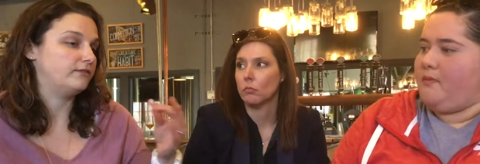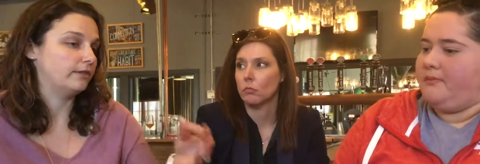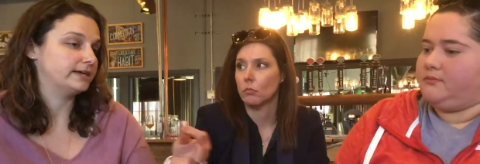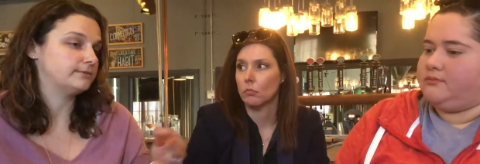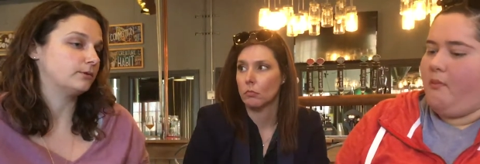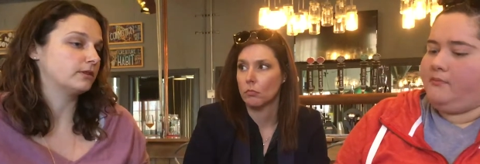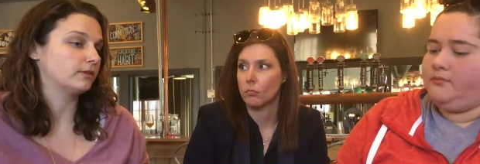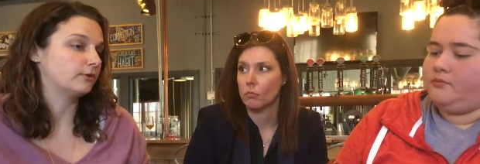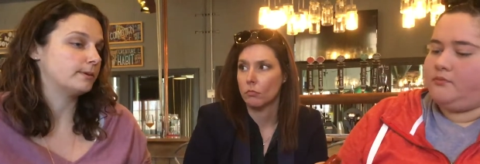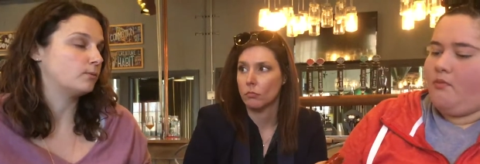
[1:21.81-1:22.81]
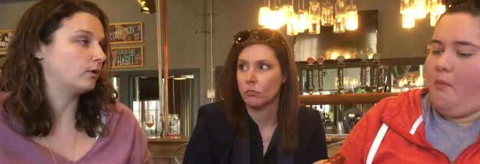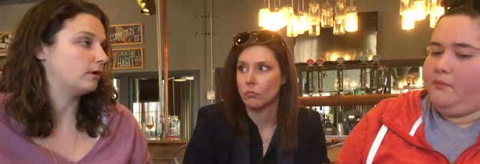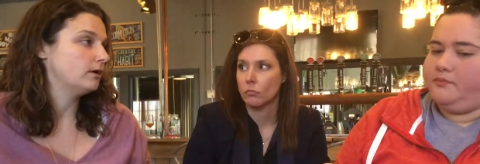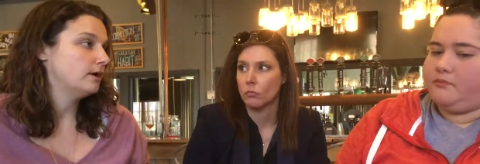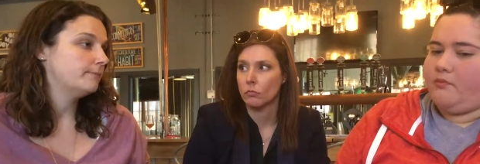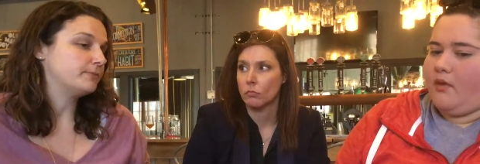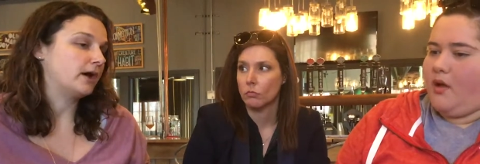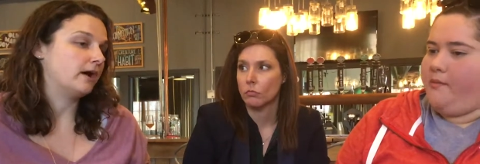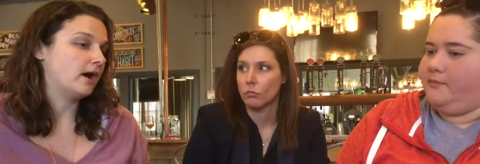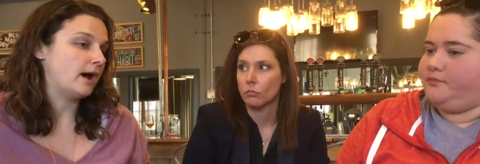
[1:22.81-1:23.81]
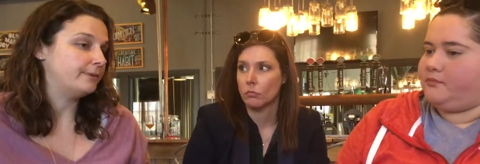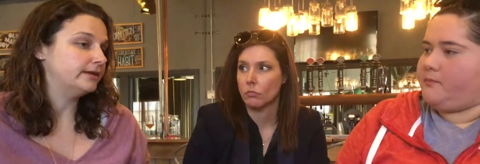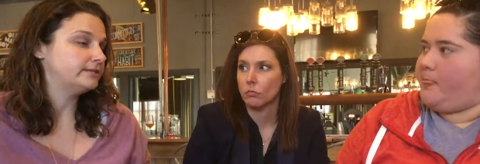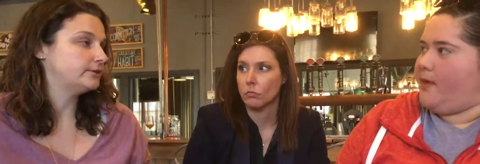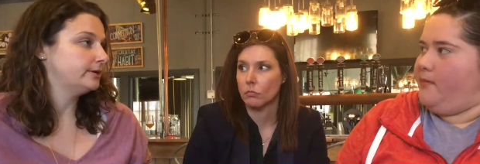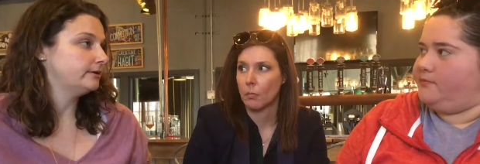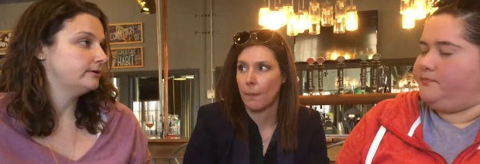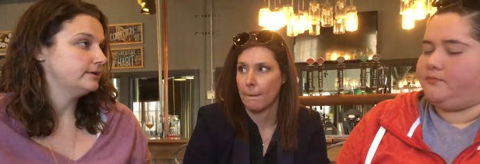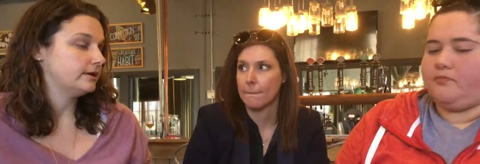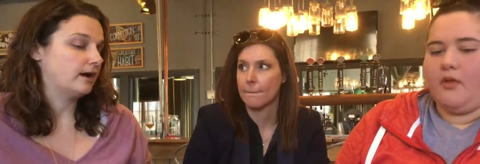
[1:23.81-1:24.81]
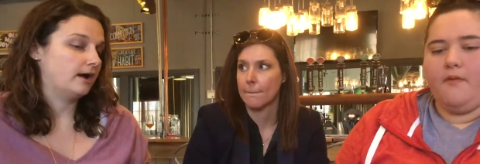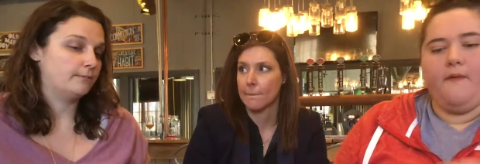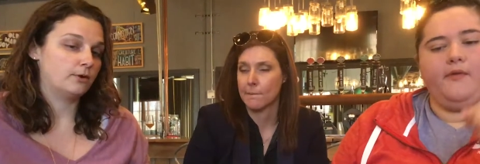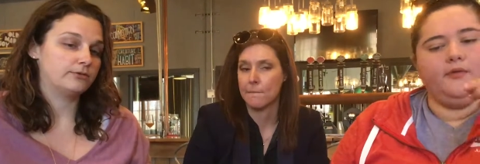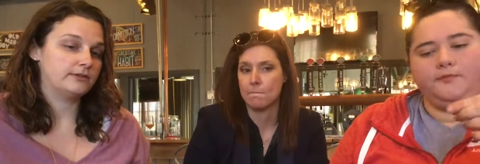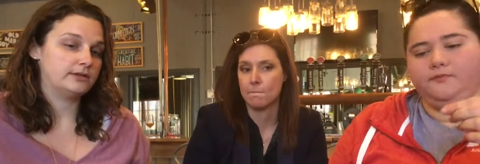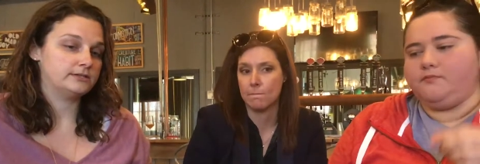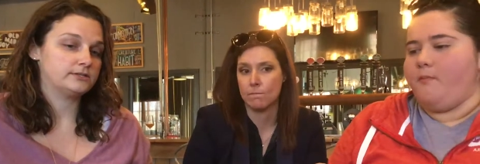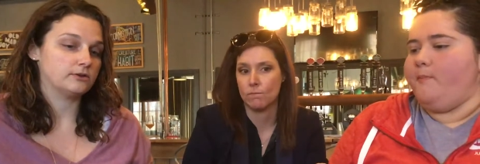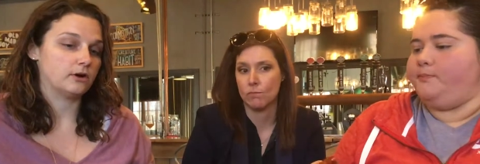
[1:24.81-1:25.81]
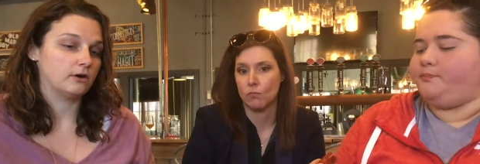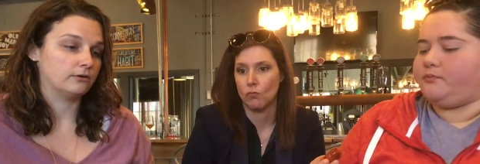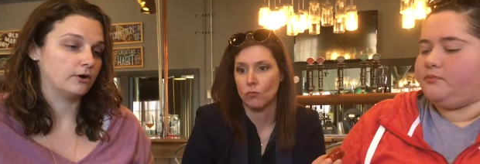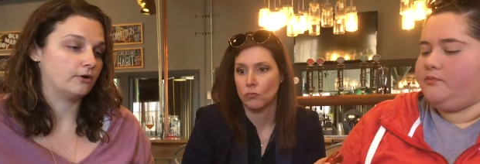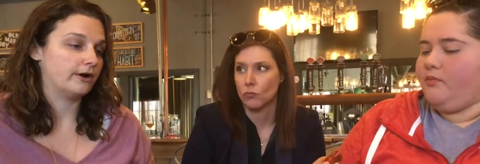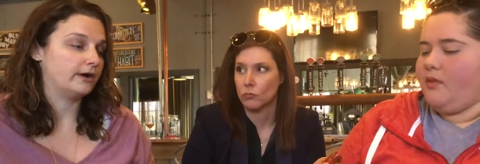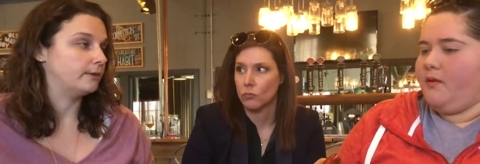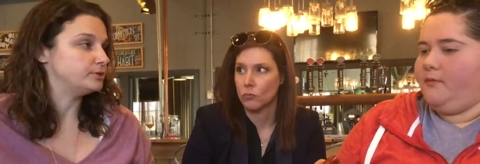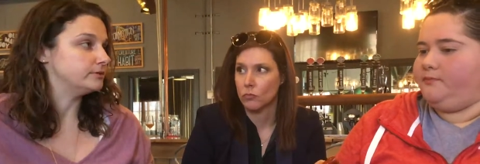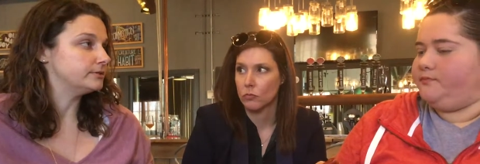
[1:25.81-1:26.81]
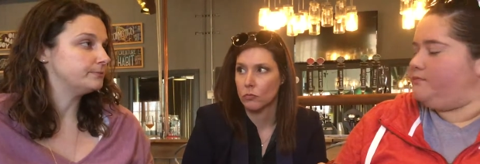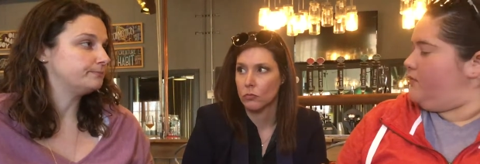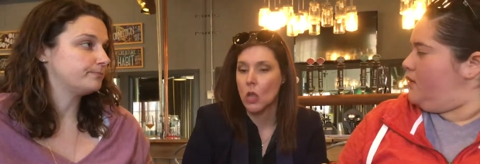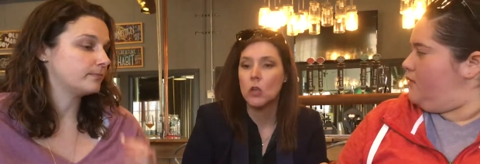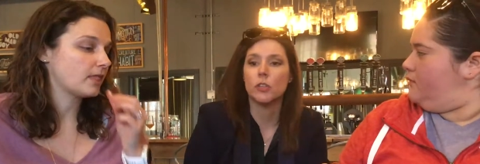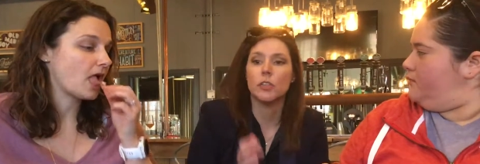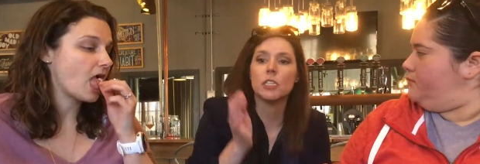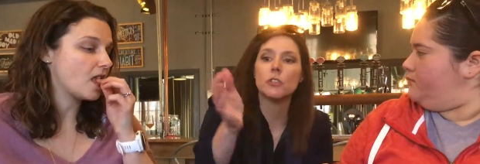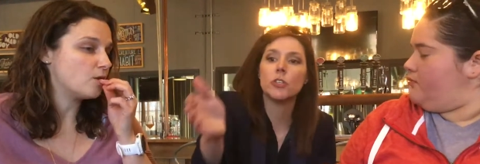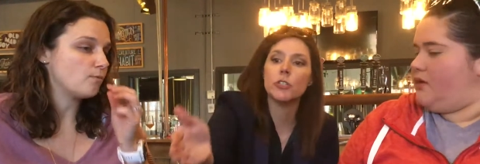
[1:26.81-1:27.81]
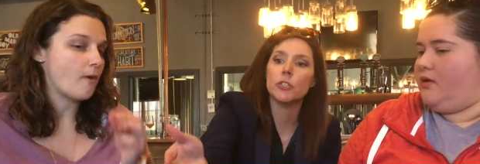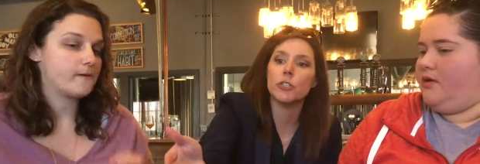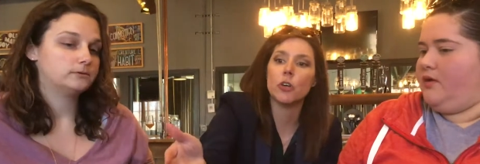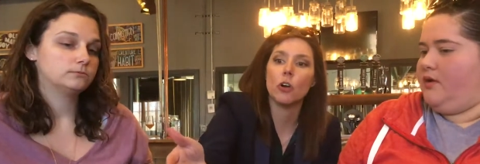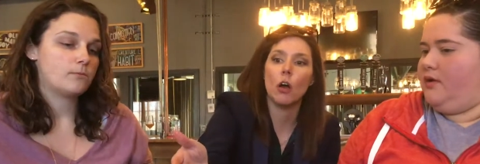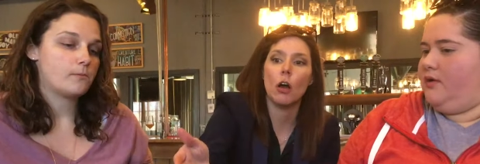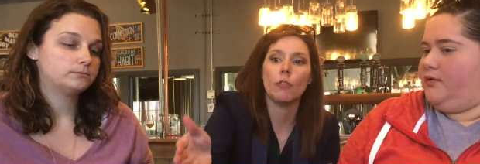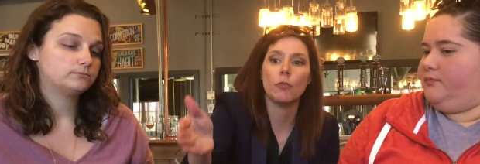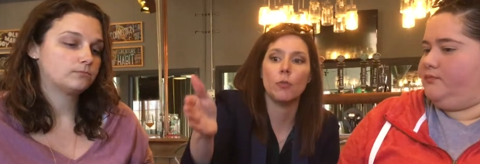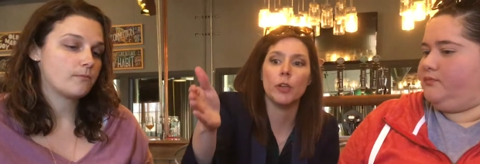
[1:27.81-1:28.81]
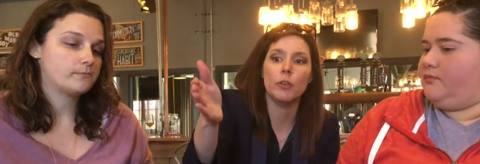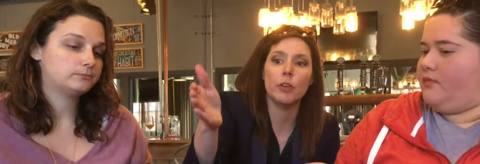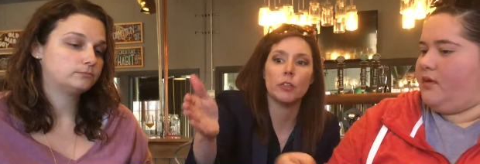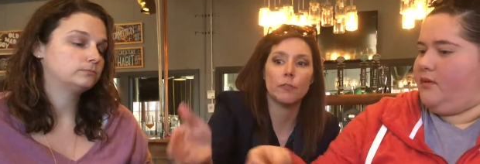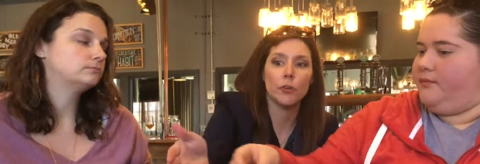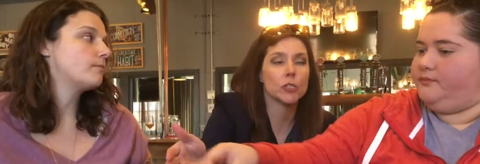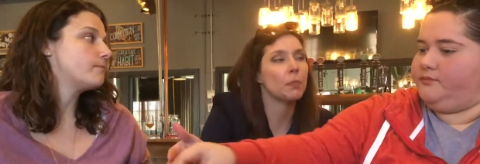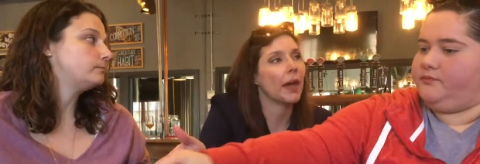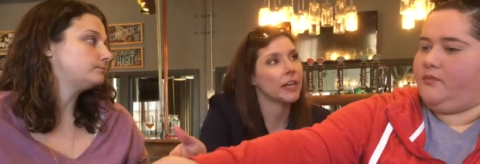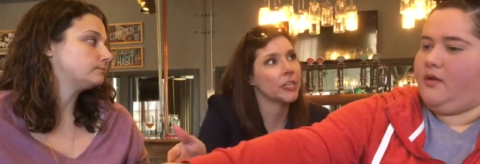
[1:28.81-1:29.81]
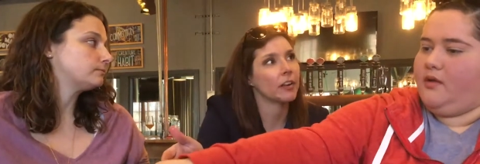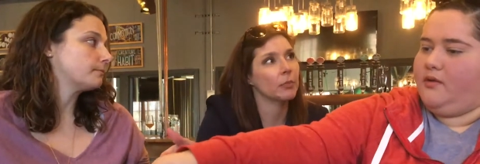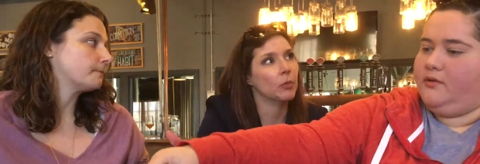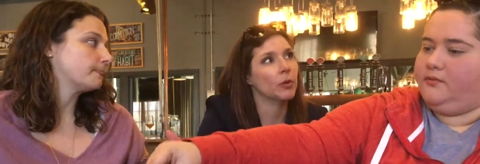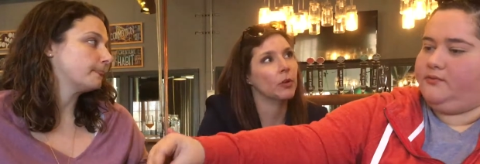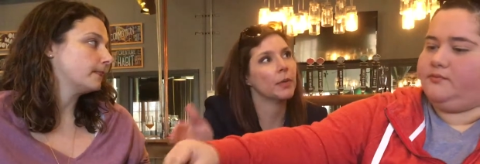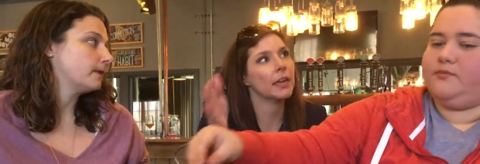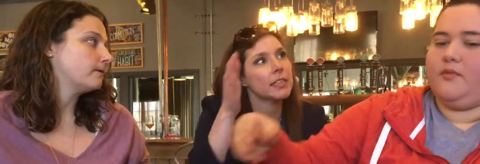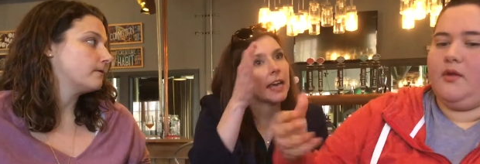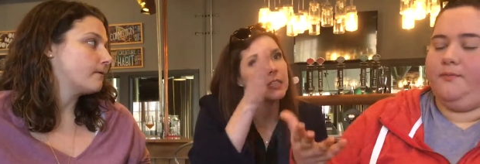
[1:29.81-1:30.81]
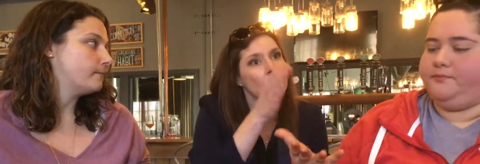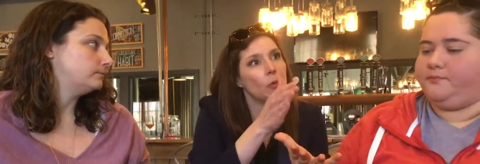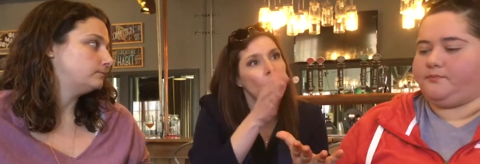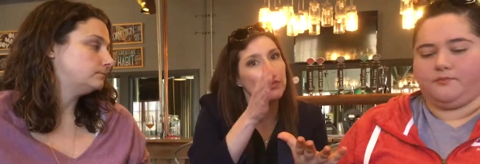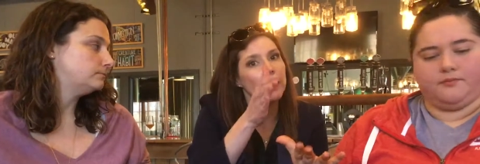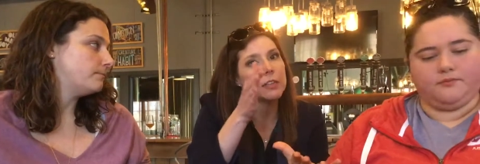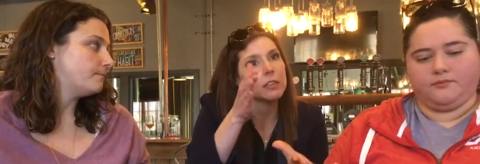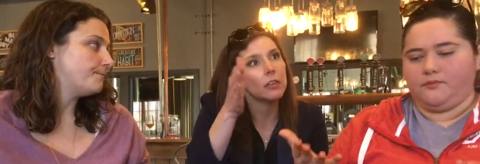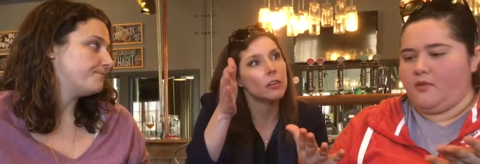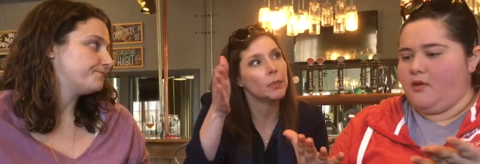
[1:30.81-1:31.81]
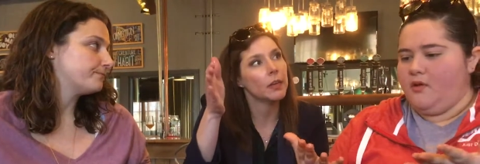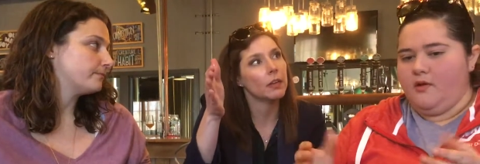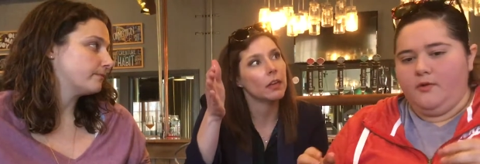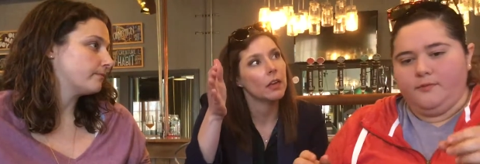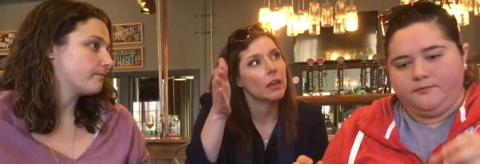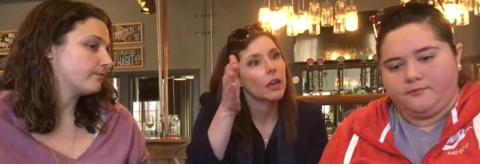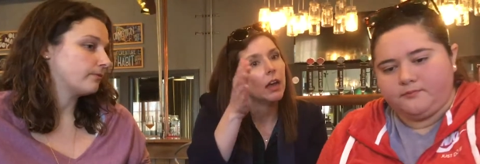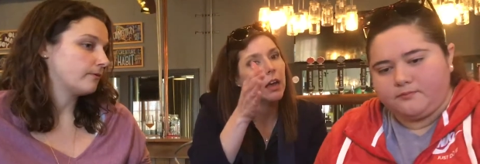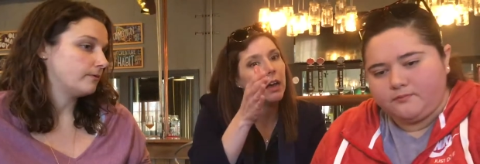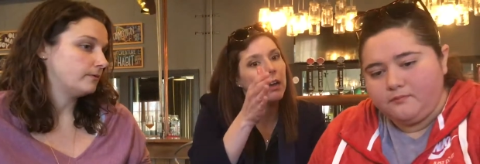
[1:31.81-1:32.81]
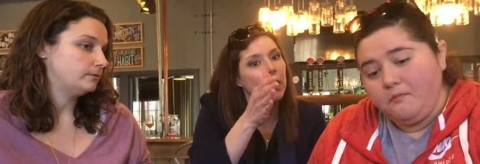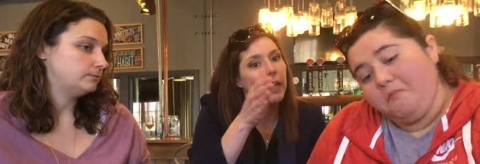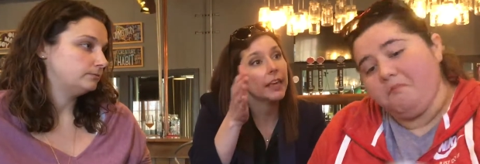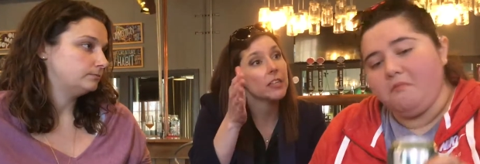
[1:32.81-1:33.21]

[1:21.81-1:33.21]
Speaker 1: if you like something with a little bit more uh, hoppiness to it. Uh, both of these are, are great options.
Speaker 2: So this is good to start off when you get the first batch out of the boil because as the boil gets a little bit, uh, it